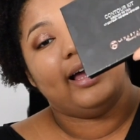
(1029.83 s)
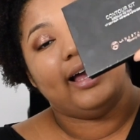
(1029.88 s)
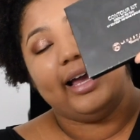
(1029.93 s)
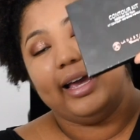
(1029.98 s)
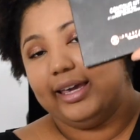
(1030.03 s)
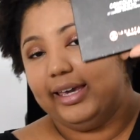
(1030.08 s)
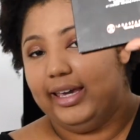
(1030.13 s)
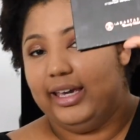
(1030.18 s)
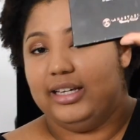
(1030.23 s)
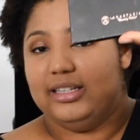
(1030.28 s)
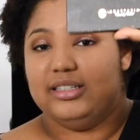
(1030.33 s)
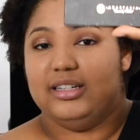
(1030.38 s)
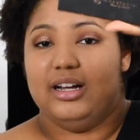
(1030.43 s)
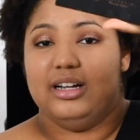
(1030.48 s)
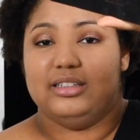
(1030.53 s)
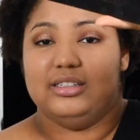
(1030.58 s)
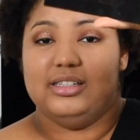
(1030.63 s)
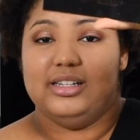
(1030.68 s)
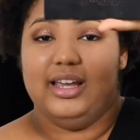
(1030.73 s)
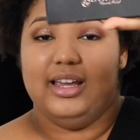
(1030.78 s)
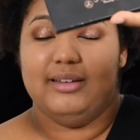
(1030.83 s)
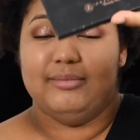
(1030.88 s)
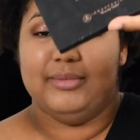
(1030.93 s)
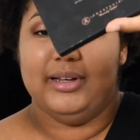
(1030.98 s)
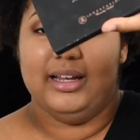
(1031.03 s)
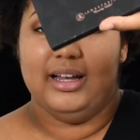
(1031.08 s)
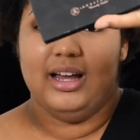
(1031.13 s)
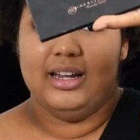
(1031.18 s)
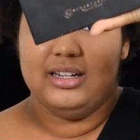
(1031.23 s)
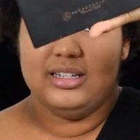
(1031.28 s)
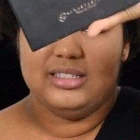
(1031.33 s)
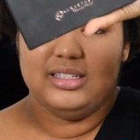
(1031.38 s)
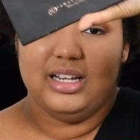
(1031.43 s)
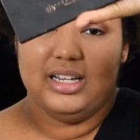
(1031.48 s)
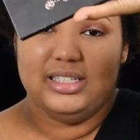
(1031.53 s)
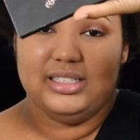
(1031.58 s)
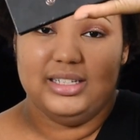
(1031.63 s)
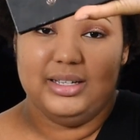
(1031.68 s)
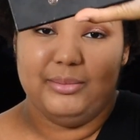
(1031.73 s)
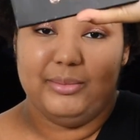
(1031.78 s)
I can't talk today, my
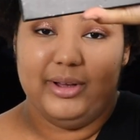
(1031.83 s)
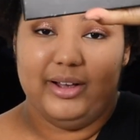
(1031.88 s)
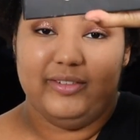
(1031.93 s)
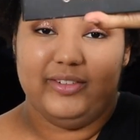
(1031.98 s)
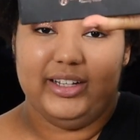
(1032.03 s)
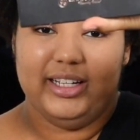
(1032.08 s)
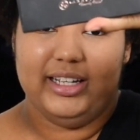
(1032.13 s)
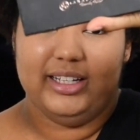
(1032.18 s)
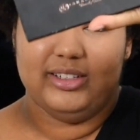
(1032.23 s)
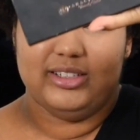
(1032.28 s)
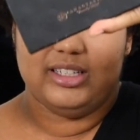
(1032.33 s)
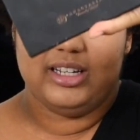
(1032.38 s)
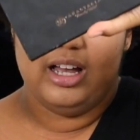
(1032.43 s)
Anastasia Beverly Hills